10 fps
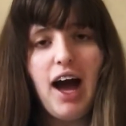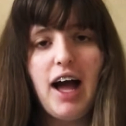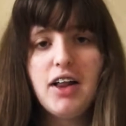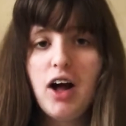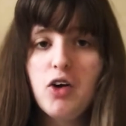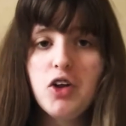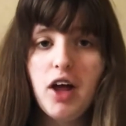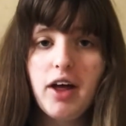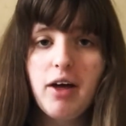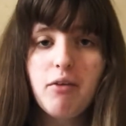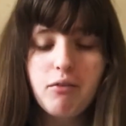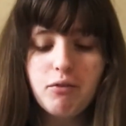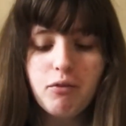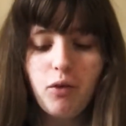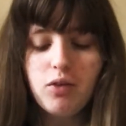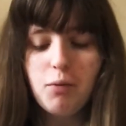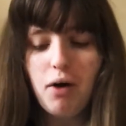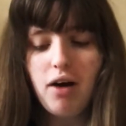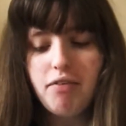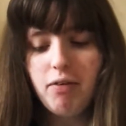and I'll show you all the
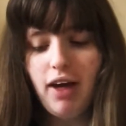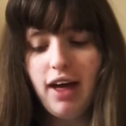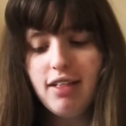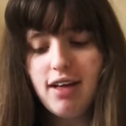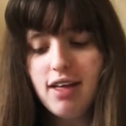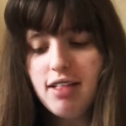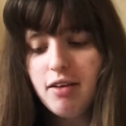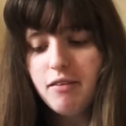perfume cases.